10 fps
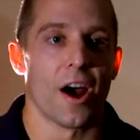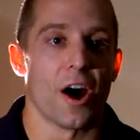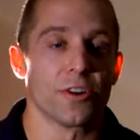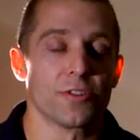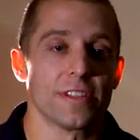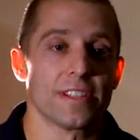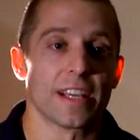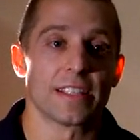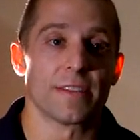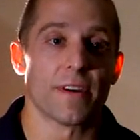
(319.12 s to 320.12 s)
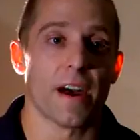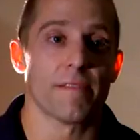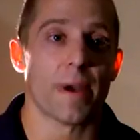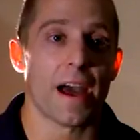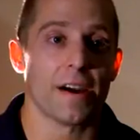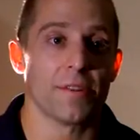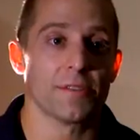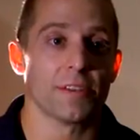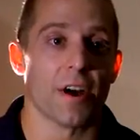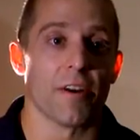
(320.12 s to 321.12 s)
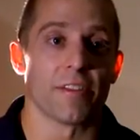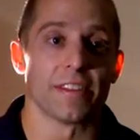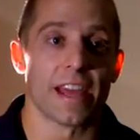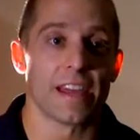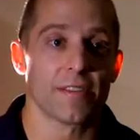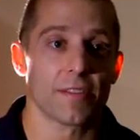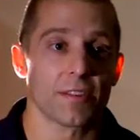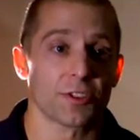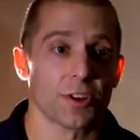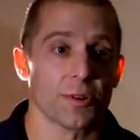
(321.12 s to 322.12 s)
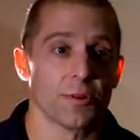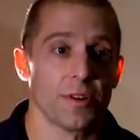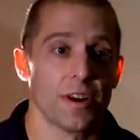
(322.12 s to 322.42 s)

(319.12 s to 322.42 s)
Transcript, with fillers: 165 pounds on the day of the show